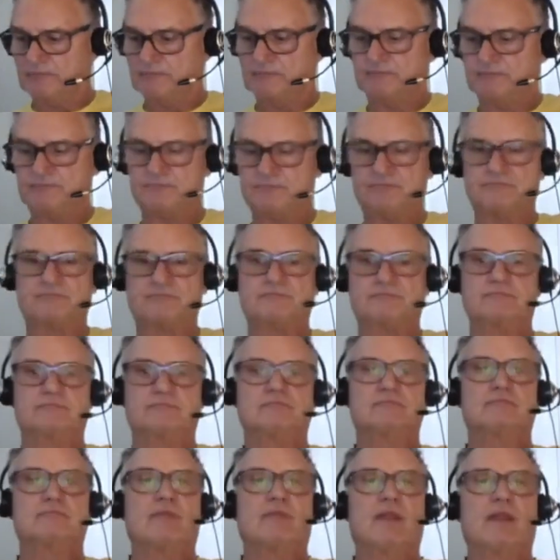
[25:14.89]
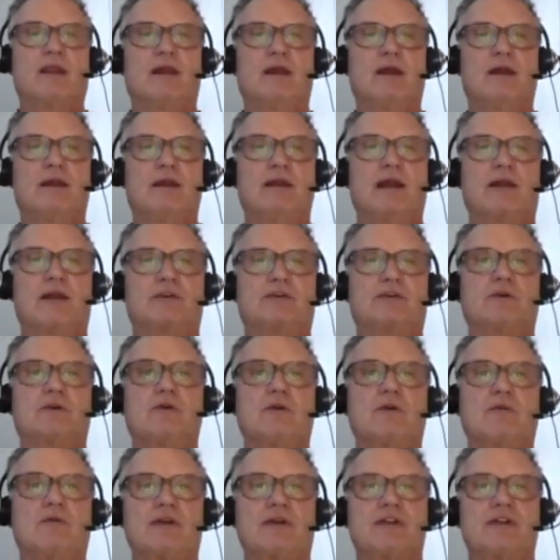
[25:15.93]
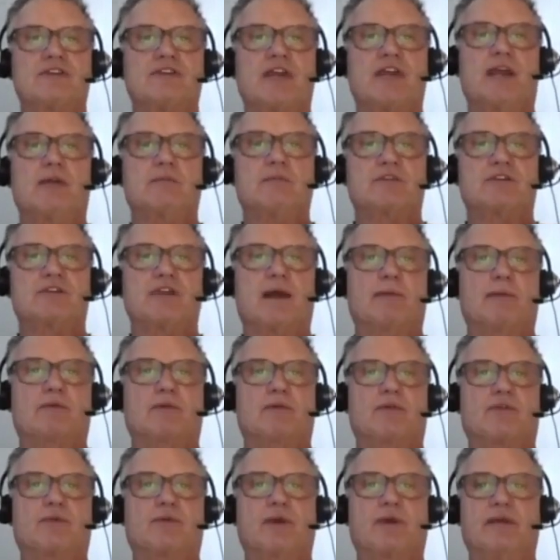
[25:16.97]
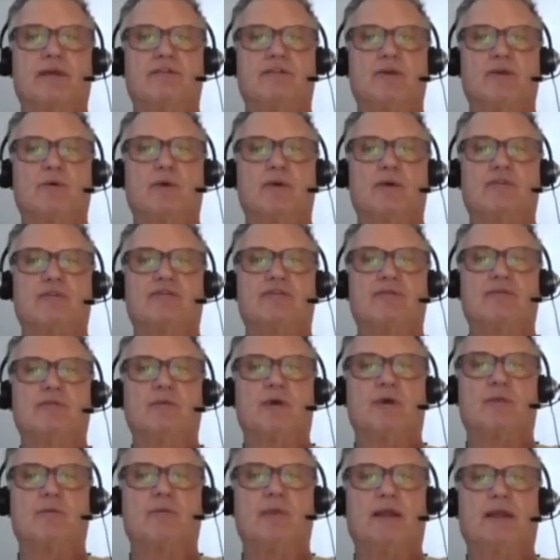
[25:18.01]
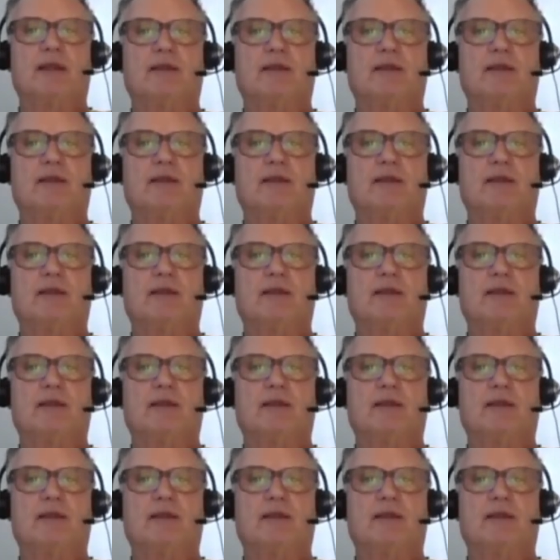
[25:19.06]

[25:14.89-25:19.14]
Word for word: Now turn over to James chapter three, if you would, with me. James three.